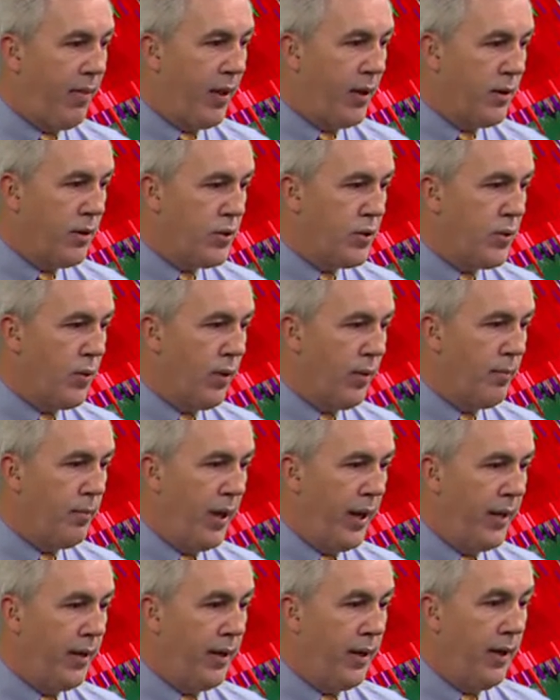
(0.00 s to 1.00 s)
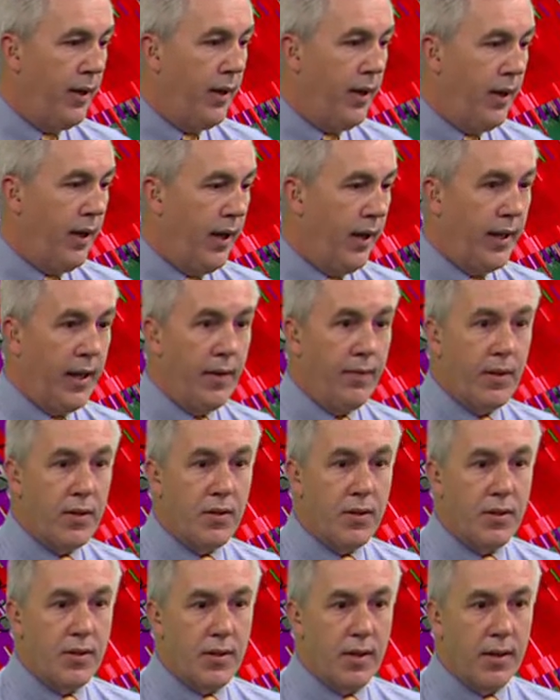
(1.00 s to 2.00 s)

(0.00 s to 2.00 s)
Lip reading: thunderstorm. But again, this is